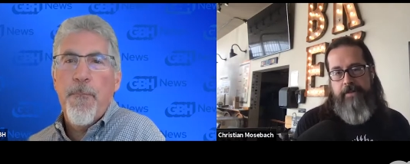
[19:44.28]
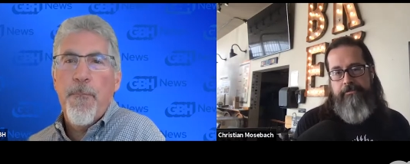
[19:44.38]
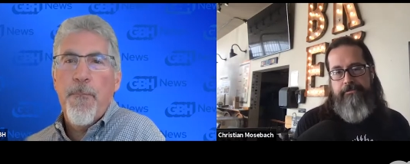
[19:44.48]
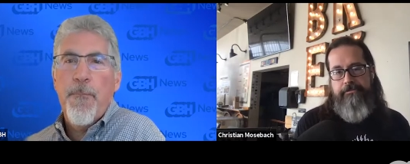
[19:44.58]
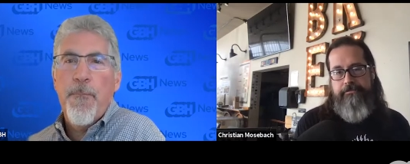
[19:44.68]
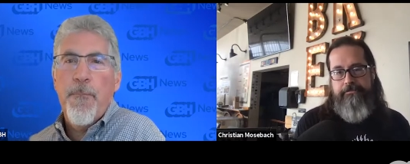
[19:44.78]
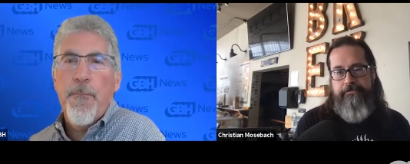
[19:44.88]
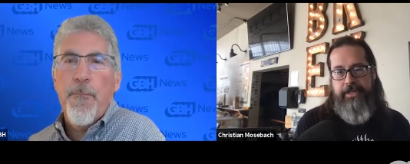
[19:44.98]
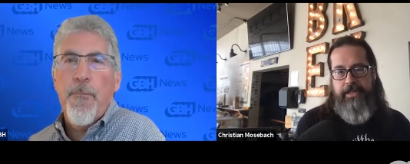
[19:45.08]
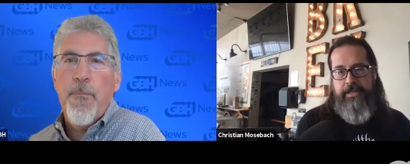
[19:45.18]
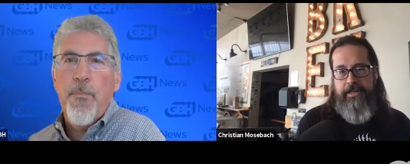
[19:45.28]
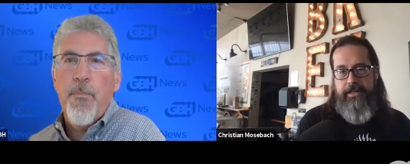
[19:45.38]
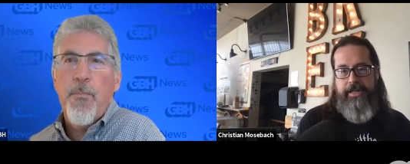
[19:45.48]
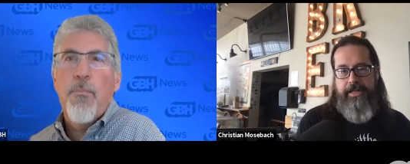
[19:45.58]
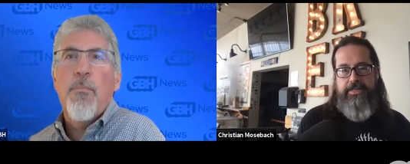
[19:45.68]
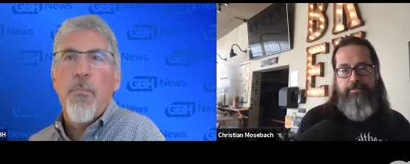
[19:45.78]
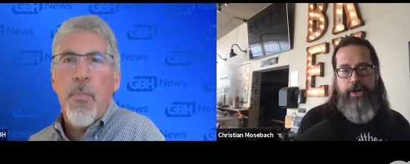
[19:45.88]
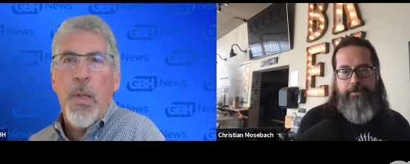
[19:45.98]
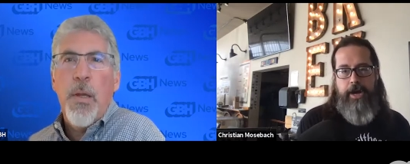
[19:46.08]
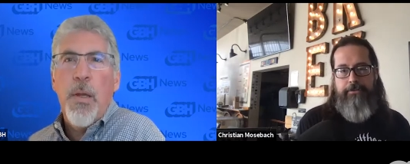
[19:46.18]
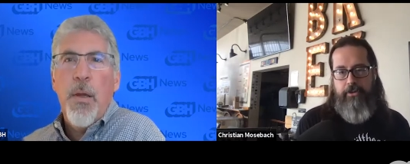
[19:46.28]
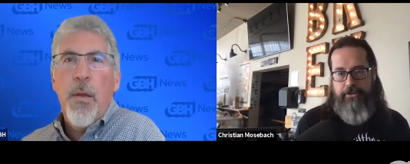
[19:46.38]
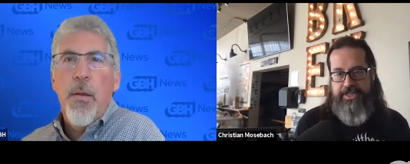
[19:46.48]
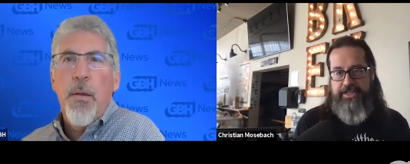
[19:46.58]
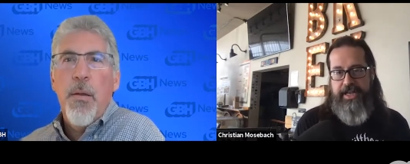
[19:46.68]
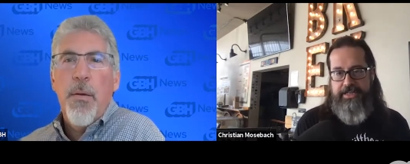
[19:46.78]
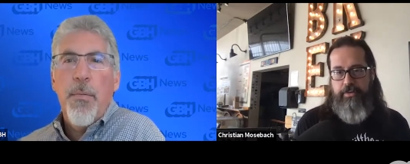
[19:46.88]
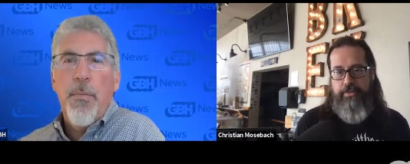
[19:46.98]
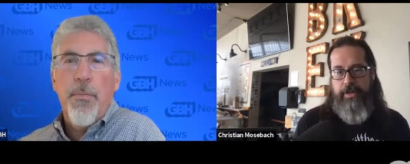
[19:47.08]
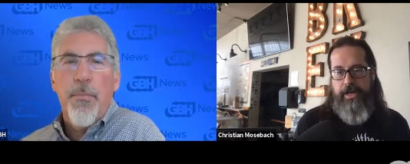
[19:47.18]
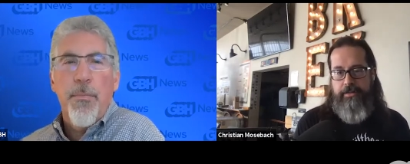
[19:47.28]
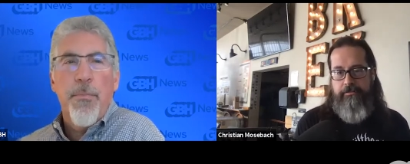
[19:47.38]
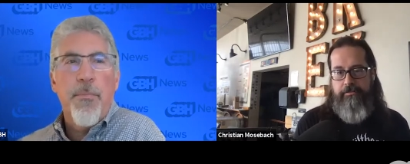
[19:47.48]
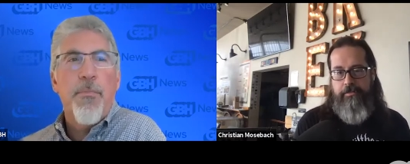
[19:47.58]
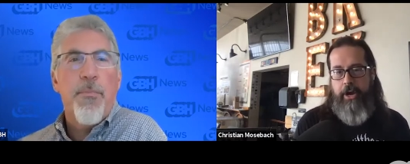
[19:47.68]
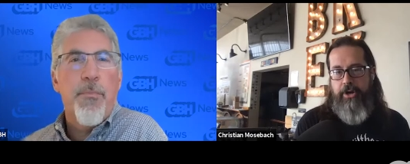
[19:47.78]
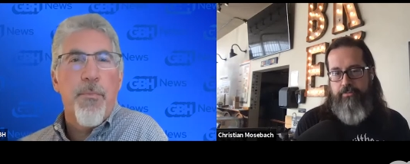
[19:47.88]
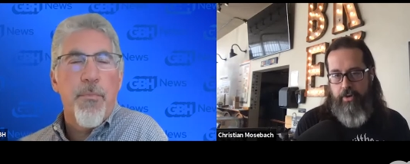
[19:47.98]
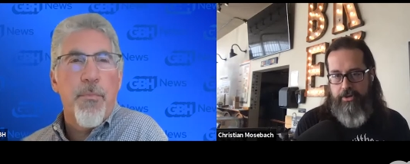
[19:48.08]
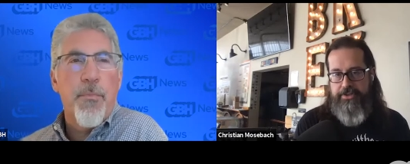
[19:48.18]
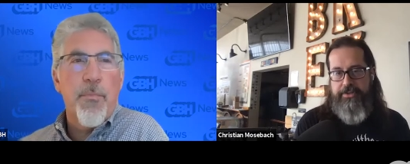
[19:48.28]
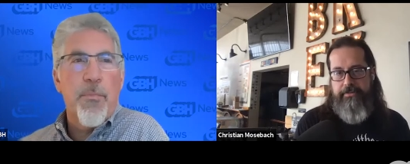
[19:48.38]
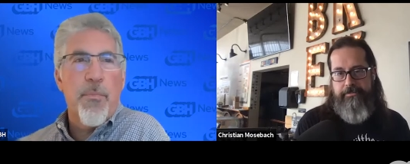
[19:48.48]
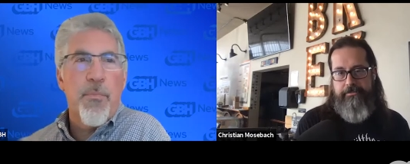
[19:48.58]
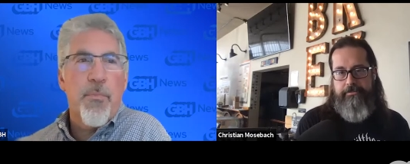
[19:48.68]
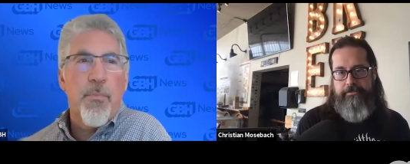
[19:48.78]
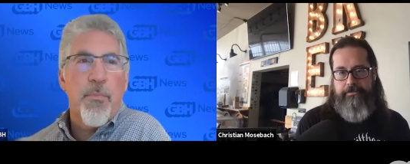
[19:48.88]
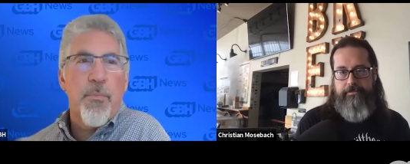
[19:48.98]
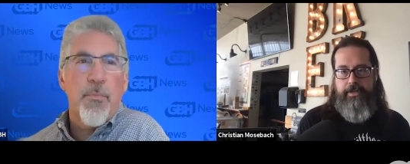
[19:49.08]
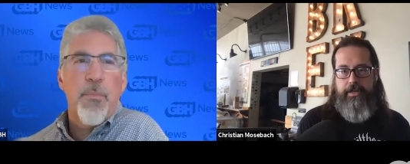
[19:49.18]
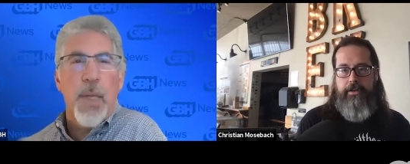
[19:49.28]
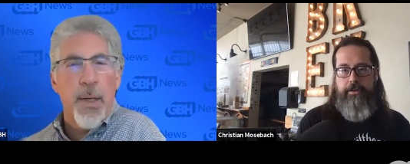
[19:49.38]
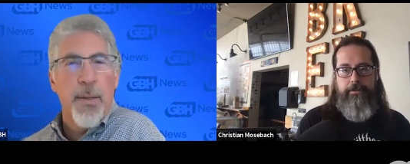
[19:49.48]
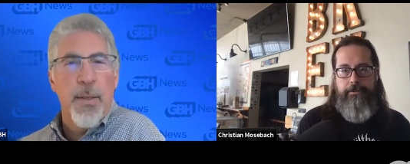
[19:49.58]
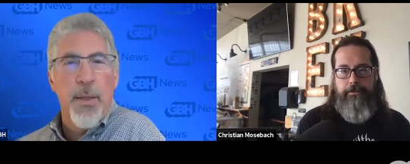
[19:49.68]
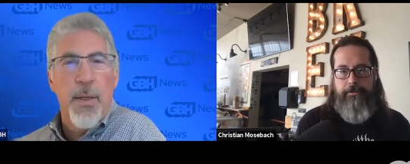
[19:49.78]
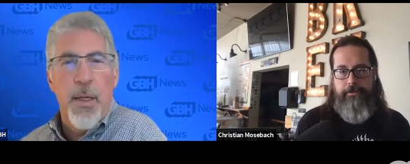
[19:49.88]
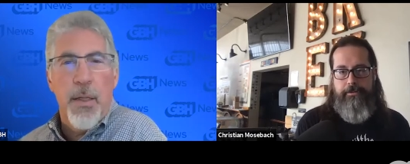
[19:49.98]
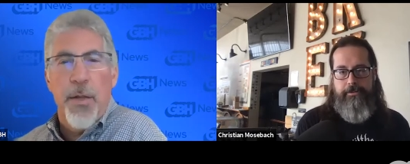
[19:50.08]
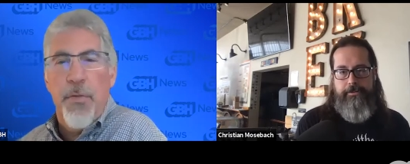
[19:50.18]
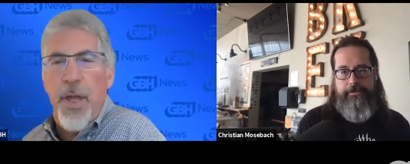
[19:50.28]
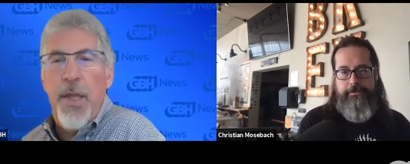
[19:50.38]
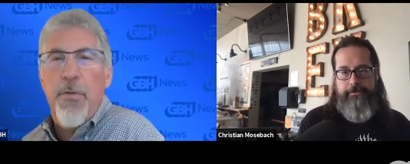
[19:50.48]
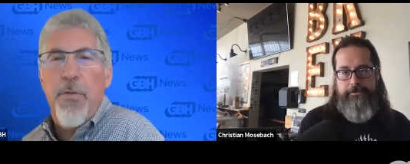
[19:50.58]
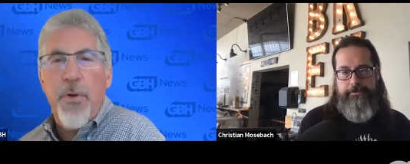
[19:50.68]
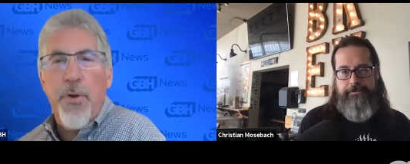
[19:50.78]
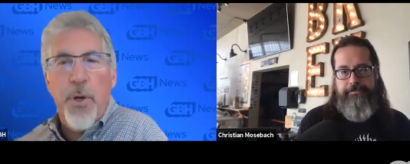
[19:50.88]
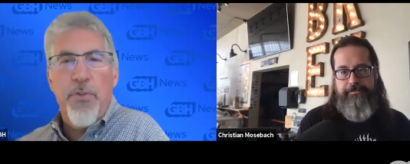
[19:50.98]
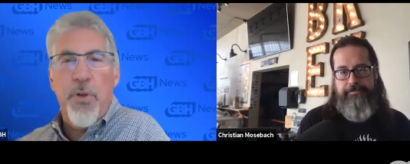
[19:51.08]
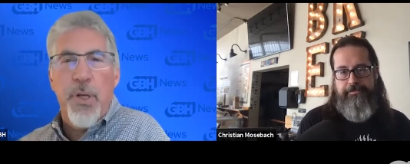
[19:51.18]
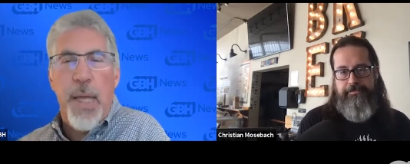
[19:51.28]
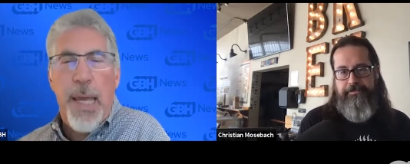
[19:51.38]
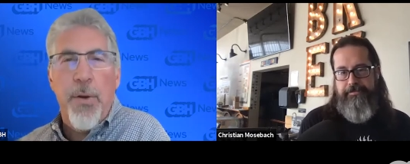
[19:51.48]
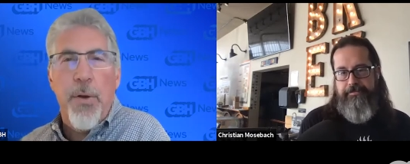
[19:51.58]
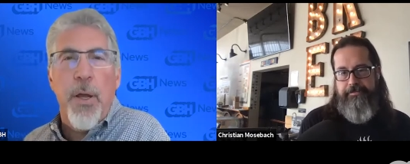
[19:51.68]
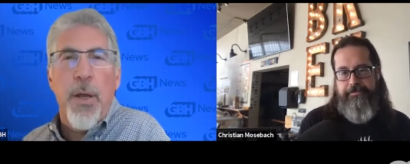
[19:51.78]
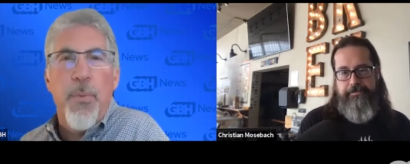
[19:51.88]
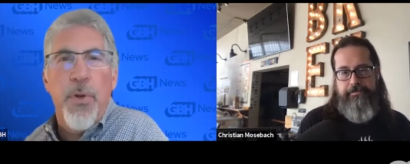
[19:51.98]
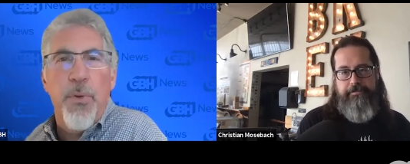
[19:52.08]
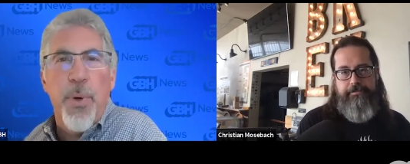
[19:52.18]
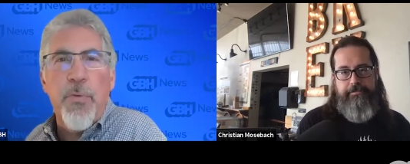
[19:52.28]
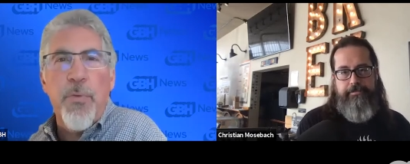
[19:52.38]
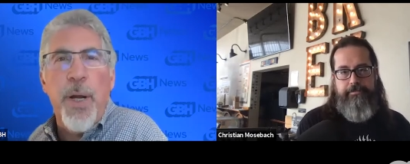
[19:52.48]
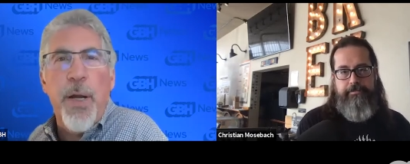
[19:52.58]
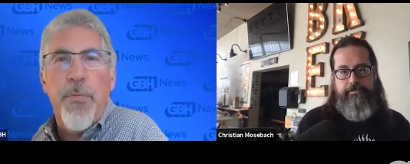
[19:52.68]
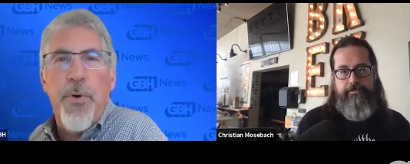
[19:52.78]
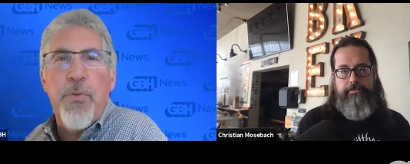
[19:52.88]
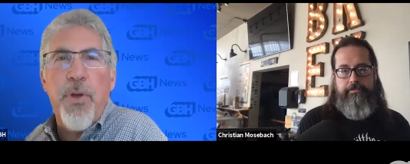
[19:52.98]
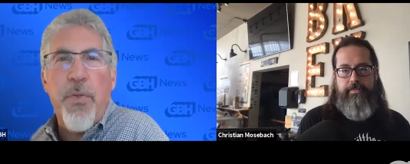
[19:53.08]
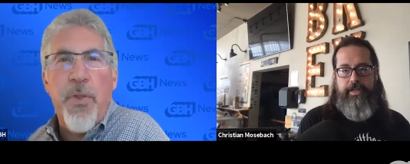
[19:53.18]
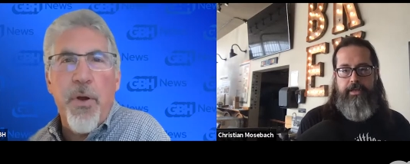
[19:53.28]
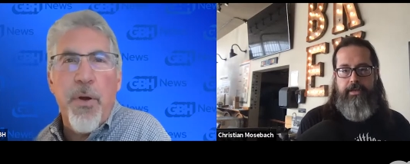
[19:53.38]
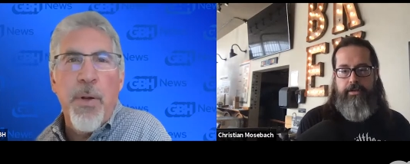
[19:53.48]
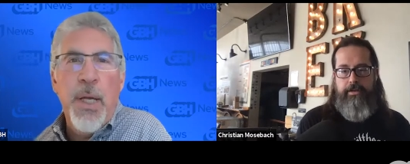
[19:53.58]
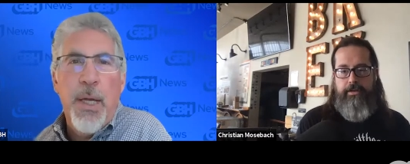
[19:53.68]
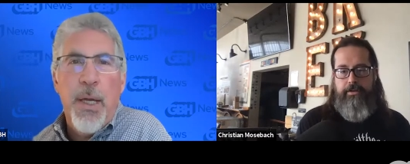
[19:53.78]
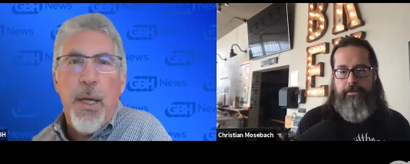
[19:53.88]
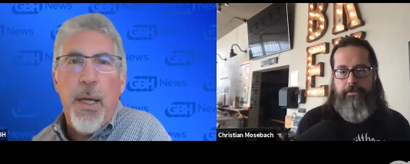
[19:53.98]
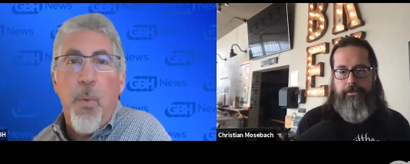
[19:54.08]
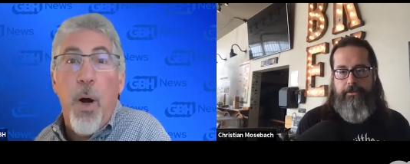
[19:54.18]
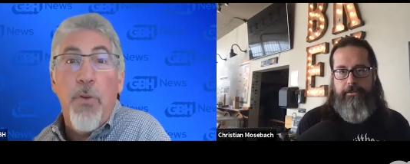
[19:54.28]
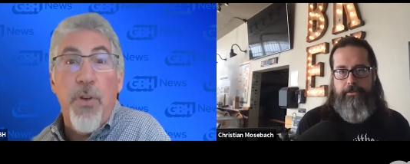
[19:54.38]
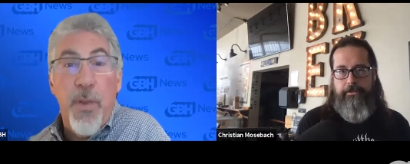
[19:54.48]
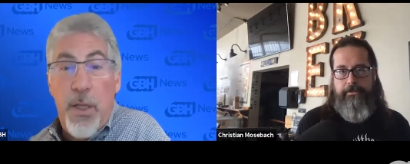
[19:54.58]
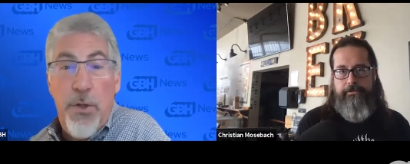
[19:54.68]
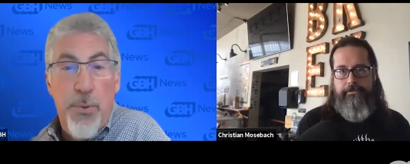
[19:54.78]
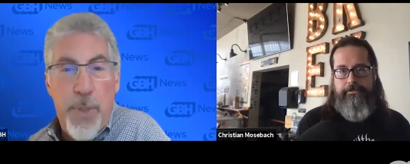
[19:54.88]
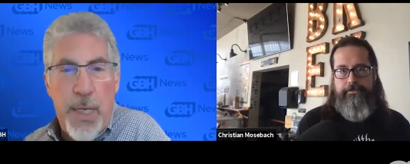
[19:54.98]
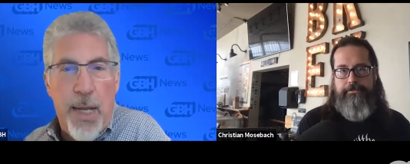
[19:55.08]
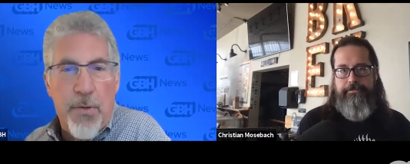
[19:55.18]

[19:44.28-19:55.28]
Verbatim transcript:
Speaker 1: Uh, and that's pretty popular these days with uh, American brewers.
Speaker 2: Yeah. Lynn, thank you for your question. And uh, we do want to remind folks out there uh, watching that you can